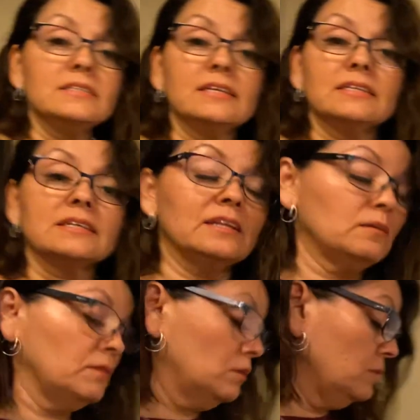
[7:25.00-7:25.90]
it is going
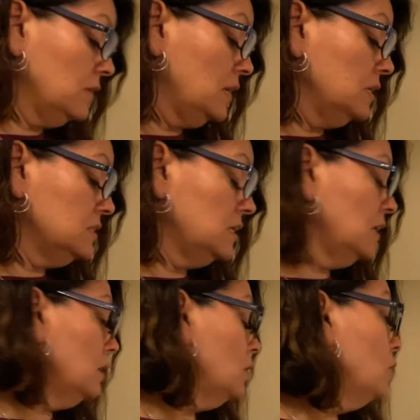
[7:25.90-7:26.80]
to be really
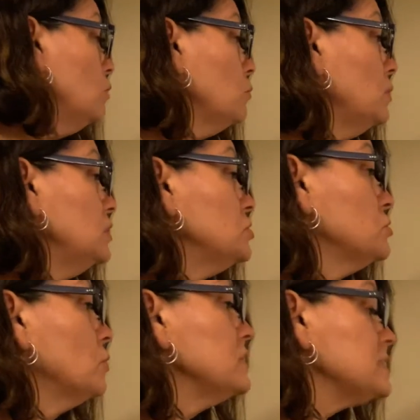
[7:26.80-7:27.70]
easy, really
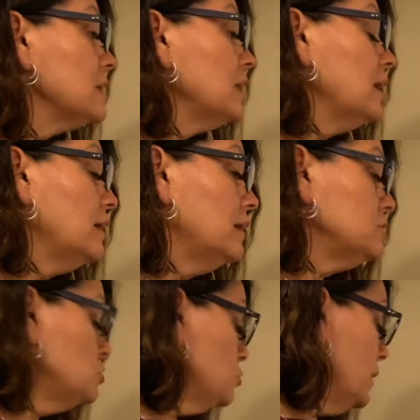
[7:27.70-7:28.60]
short
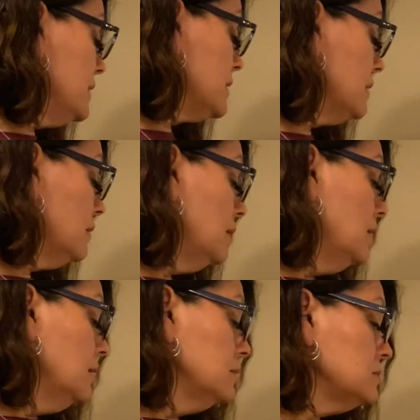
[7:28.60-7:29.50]
and sweet.
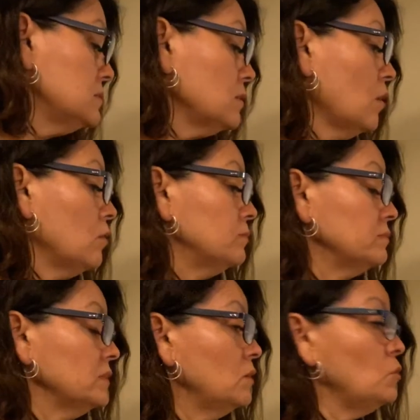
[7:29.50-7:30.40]
So
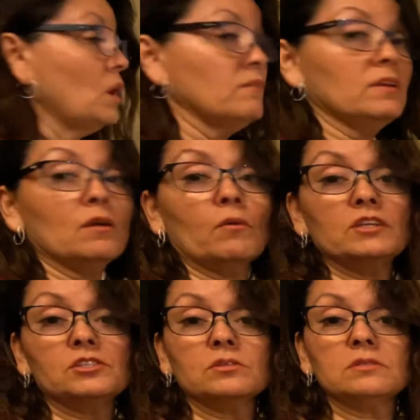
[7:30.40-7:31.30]
if you have any
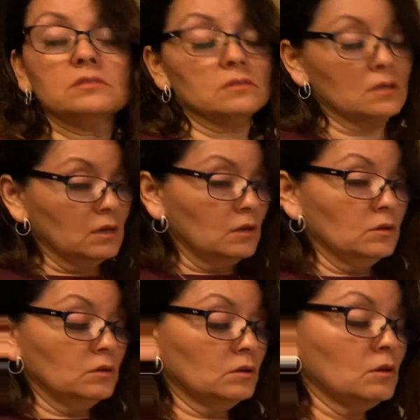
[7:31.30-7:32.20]
questions,
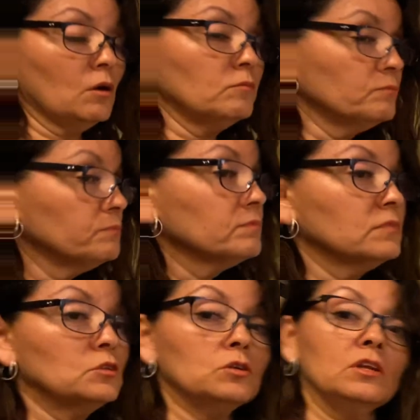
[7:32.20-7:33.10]
you know,
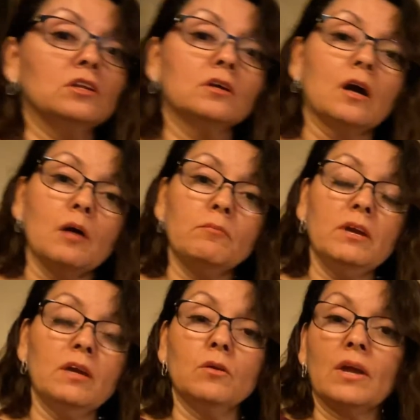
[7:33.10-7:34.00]
you need to call
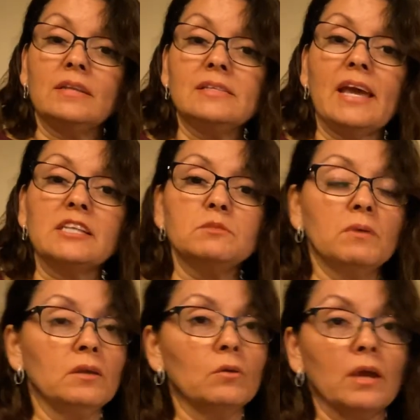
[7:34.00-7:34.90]
me, you can text
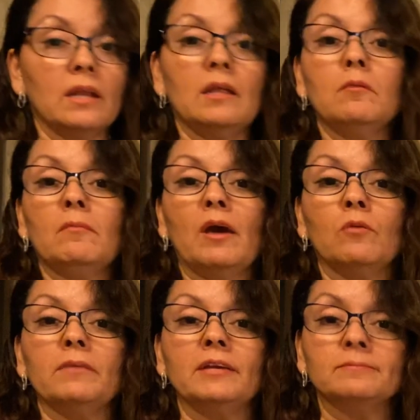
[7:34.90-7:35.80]
me, you can email
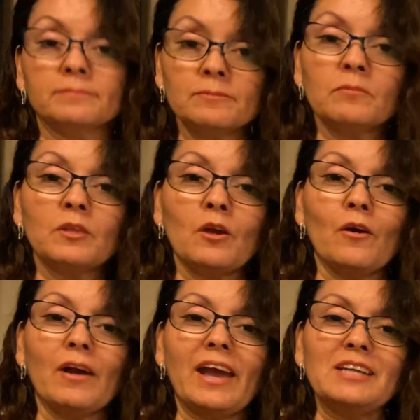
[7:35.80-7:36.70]
me.
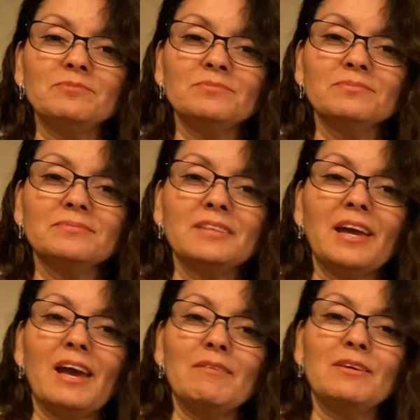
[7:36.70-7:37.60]
Okay?
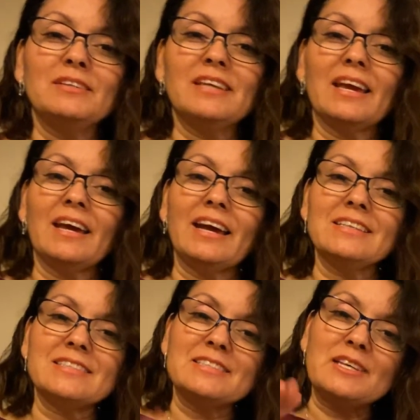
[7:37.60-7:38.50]
Have a good day,
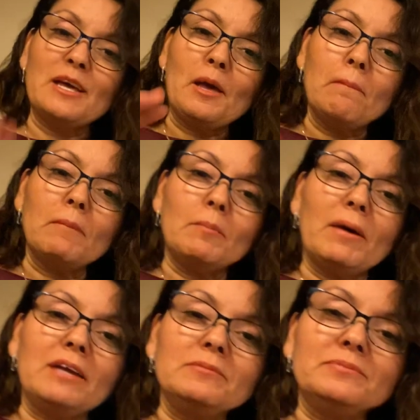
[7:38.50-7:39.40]
guys.
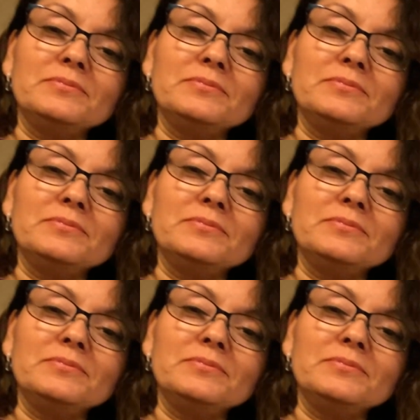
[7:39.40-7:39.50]
Bye-bye.